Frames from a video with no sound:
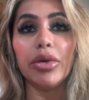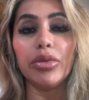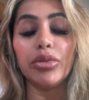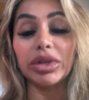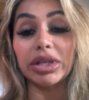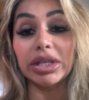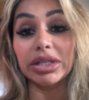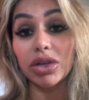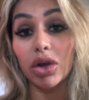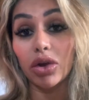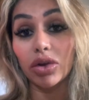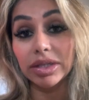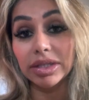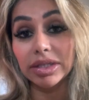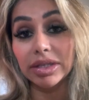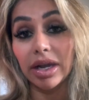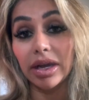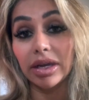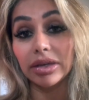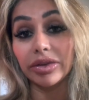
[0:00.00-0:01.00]
with its
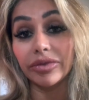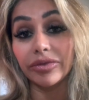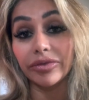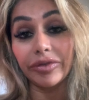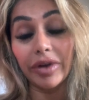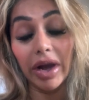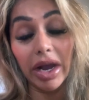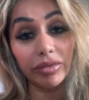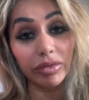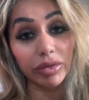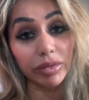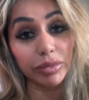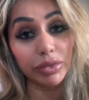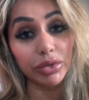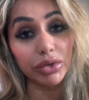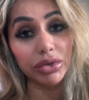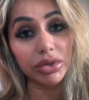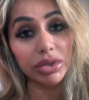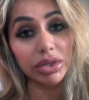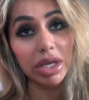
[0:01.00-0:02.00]
hostile
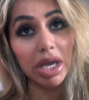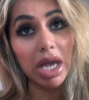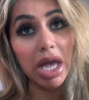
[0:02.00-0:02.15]
environment,